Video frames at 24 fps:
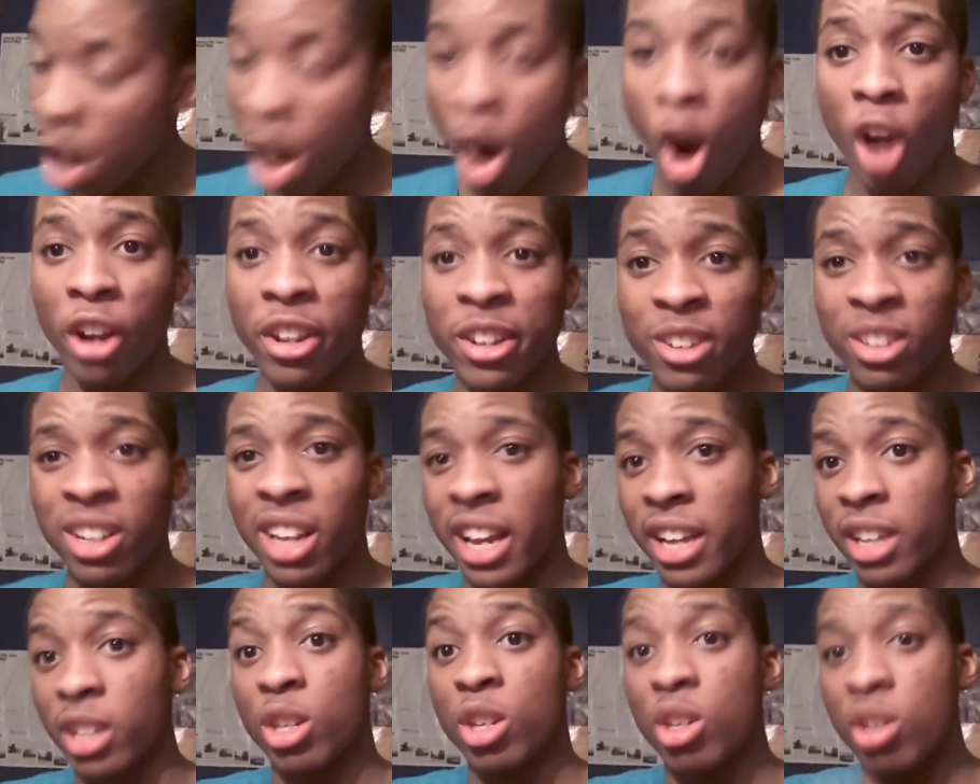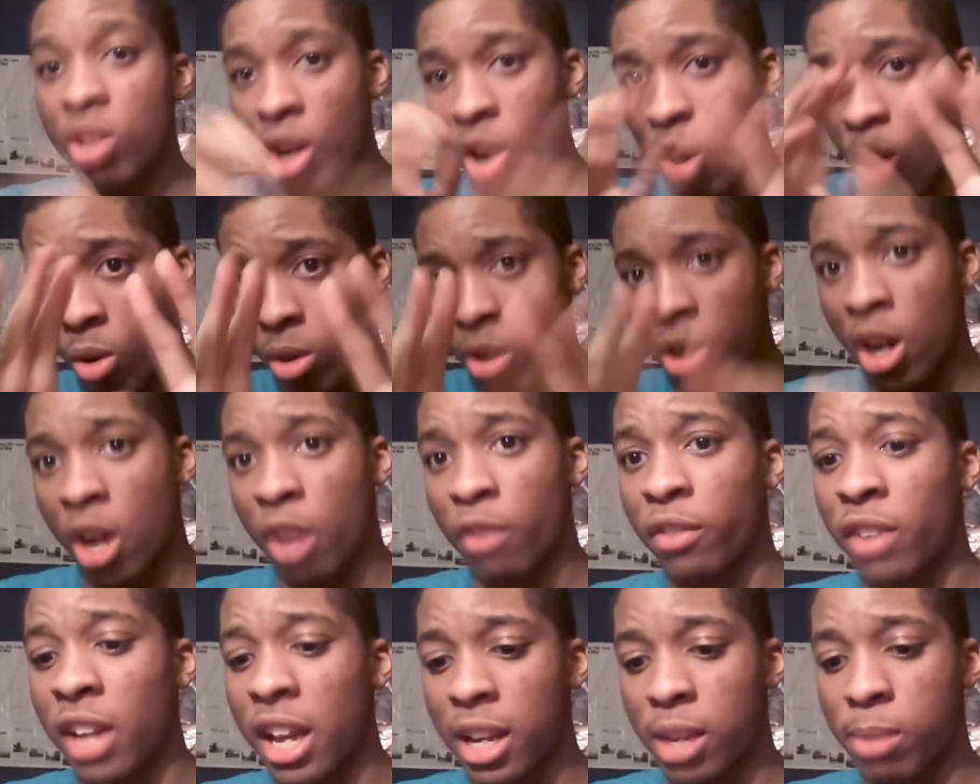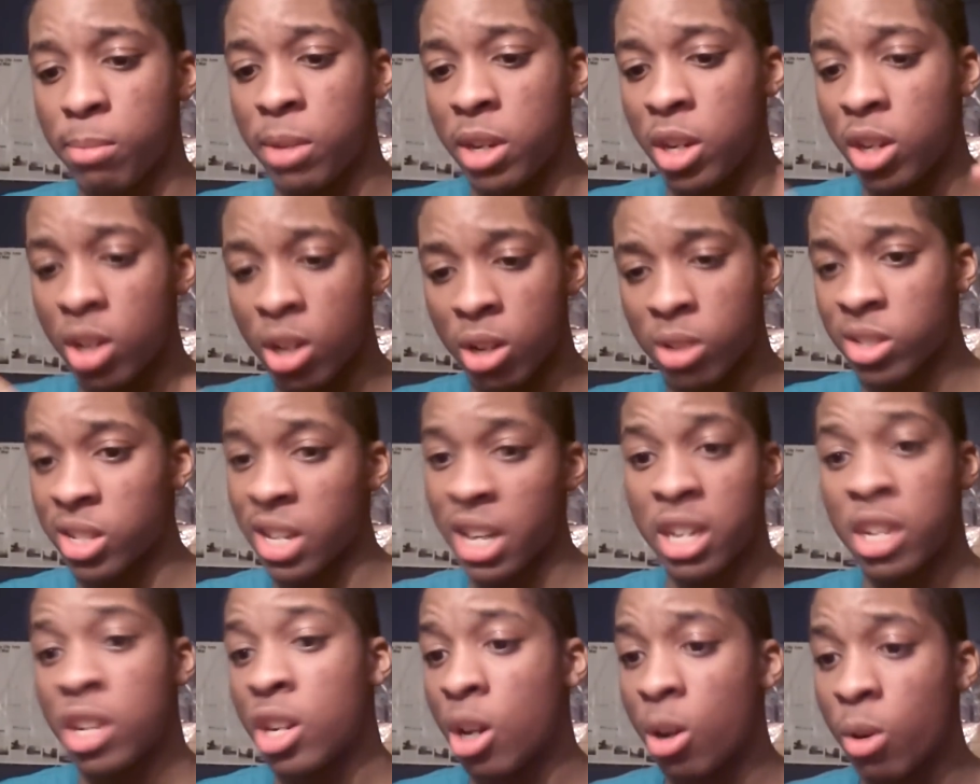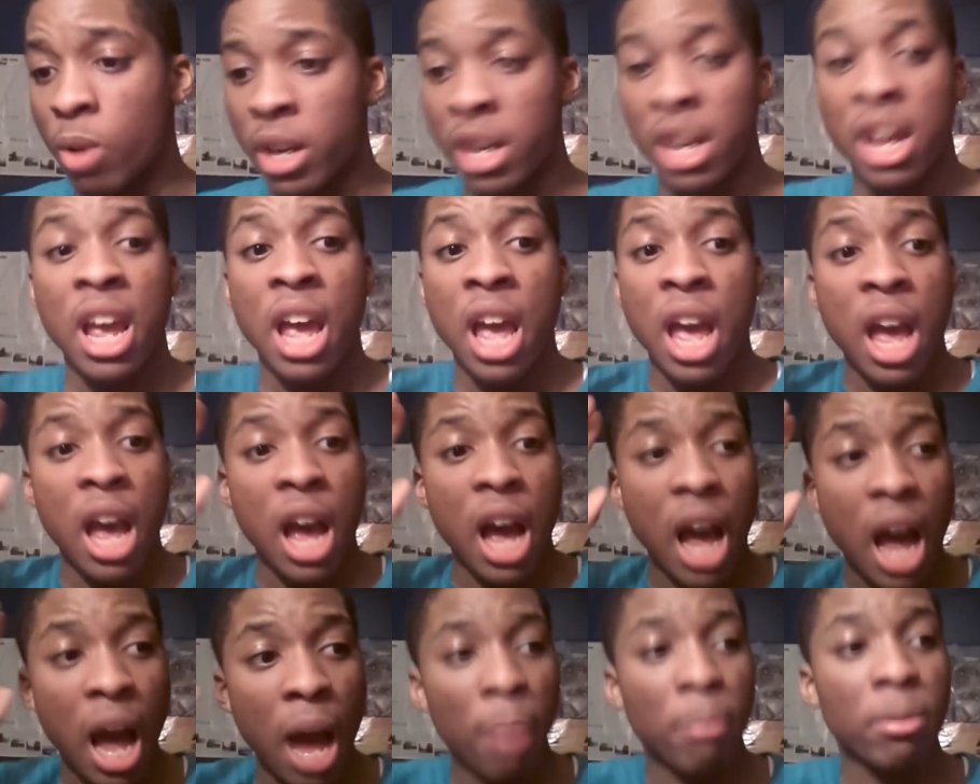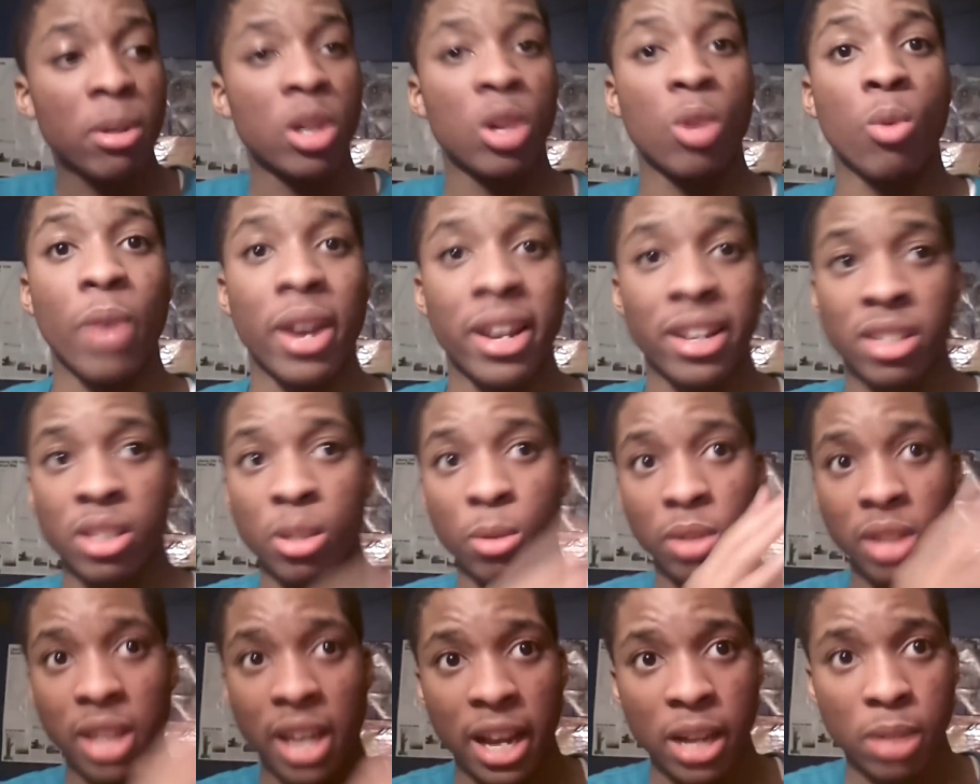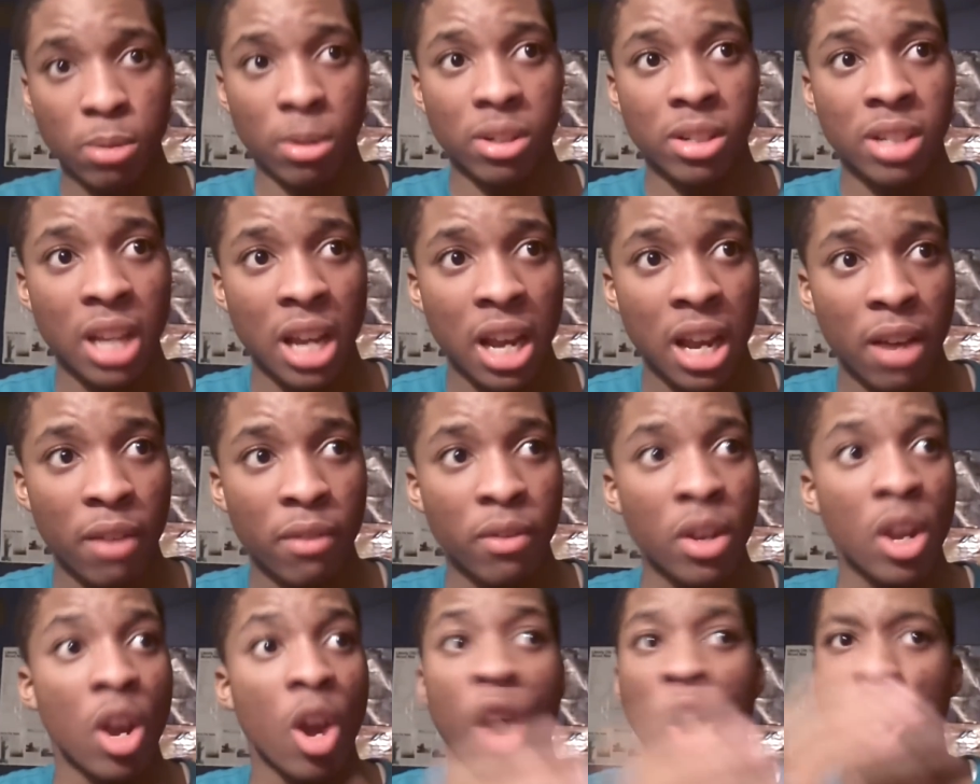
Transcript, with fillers: Are you like you holding off like me, you know, saying, you know what, I'm gonna wait see what the Xbox have.